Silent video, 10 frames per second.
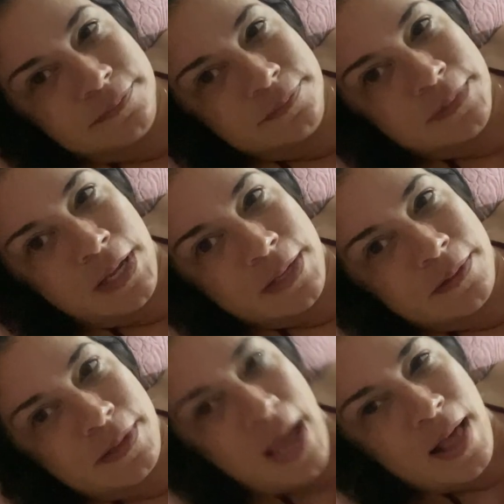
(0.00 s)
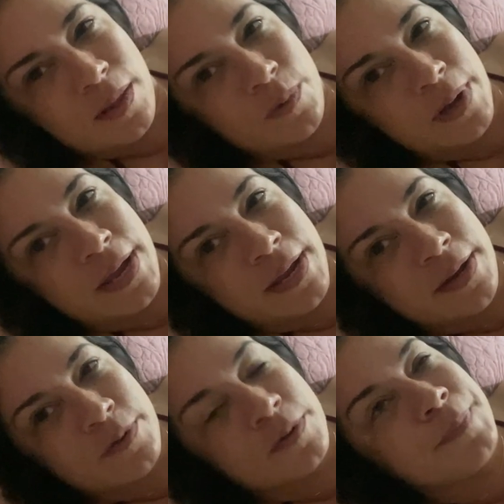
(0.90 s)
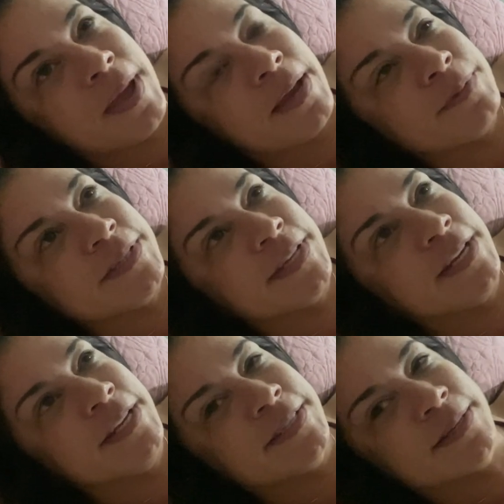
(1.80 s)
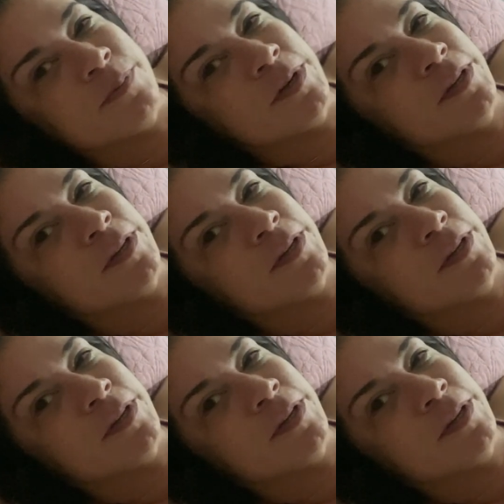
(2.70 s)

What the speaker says: like Callaway or Panama City, somewhere